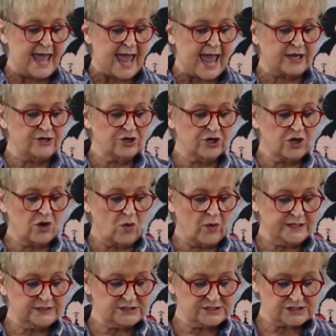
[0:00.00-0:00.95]
and you're
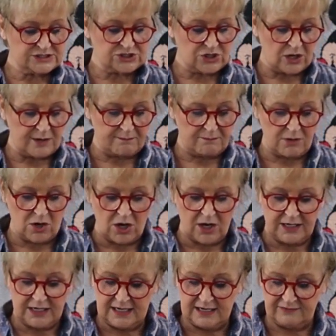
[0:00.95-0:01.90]
going to start
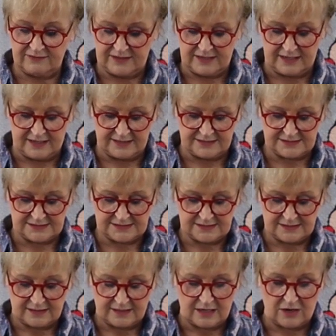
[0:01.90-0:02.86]
marking
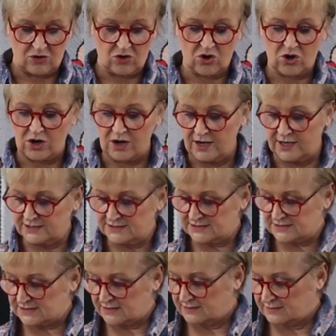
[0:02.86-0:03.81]
this
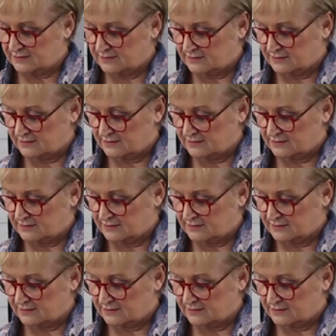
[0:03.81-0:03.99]
across